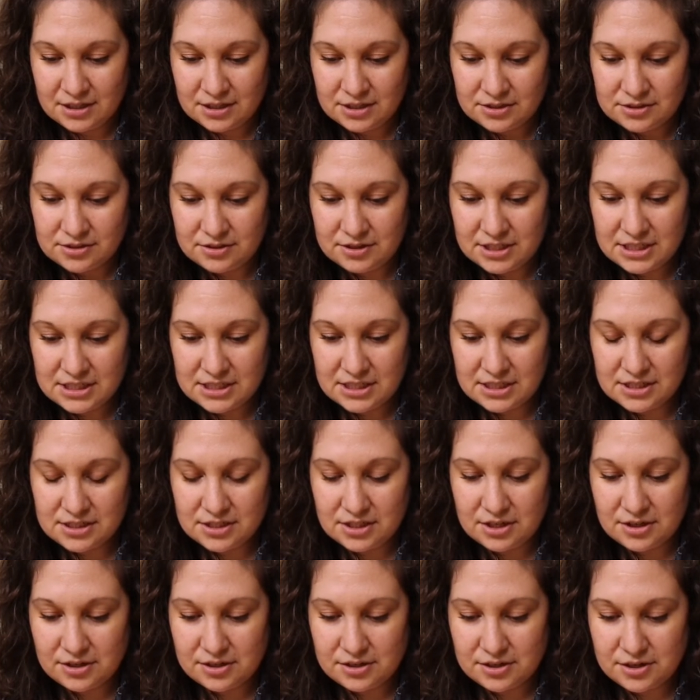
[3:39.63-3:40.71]
So this
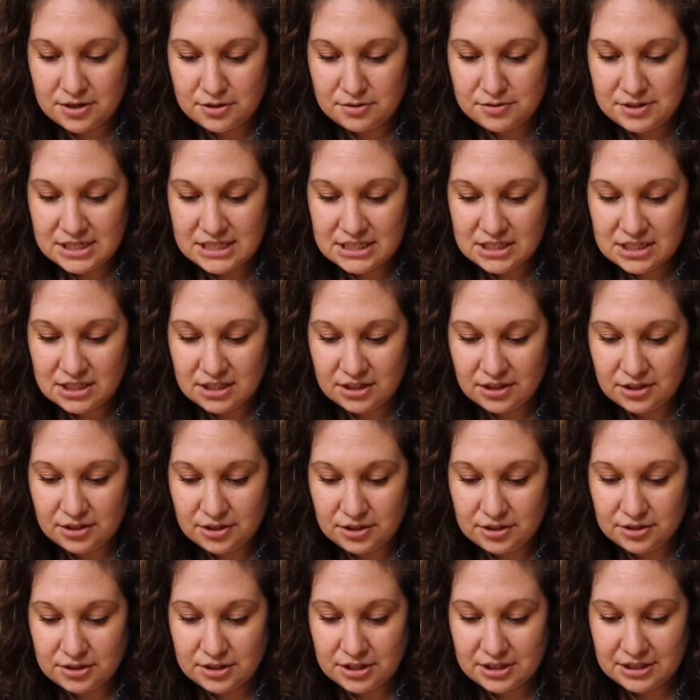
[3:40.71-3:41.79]
is going to
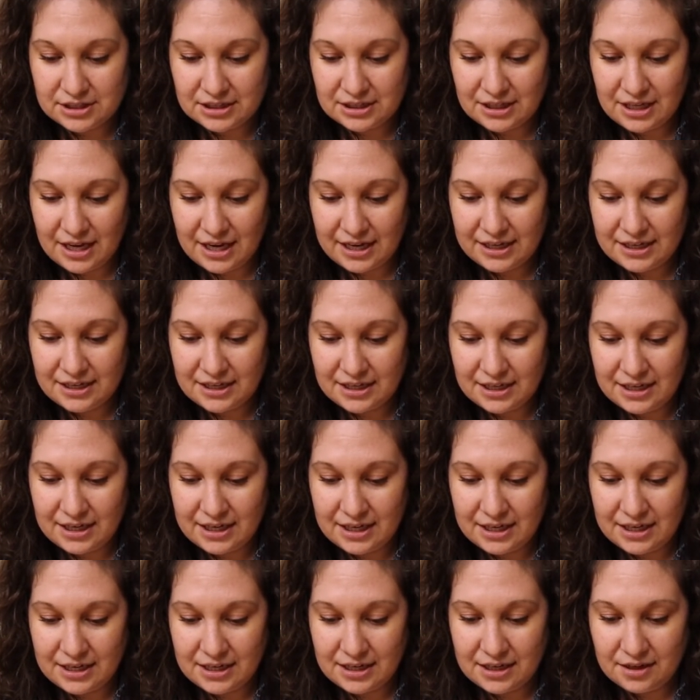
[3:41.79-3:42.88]
look like
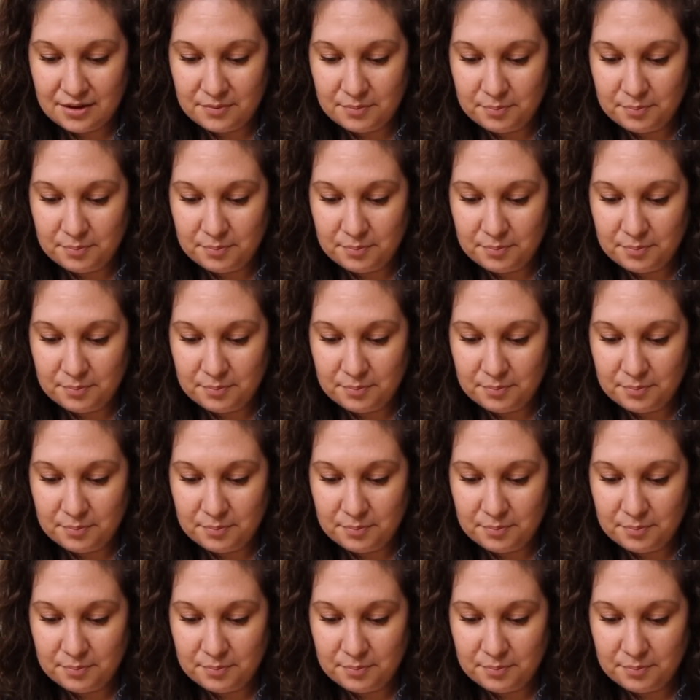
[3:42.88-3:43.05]
a